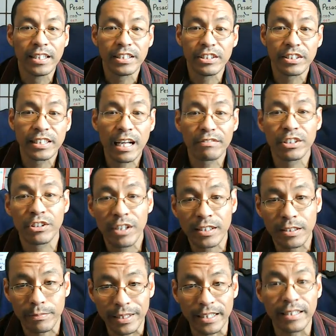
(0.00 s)
You just have to
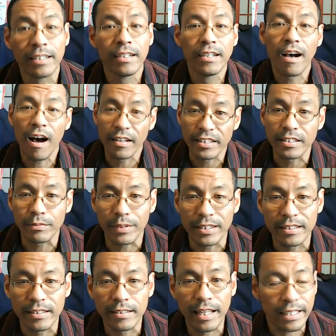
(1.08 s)
trust me on this
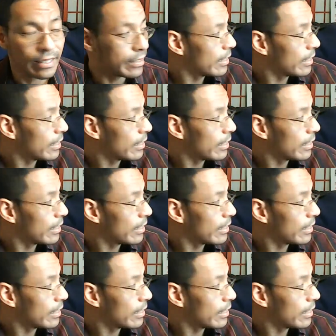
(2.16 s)
one. Like,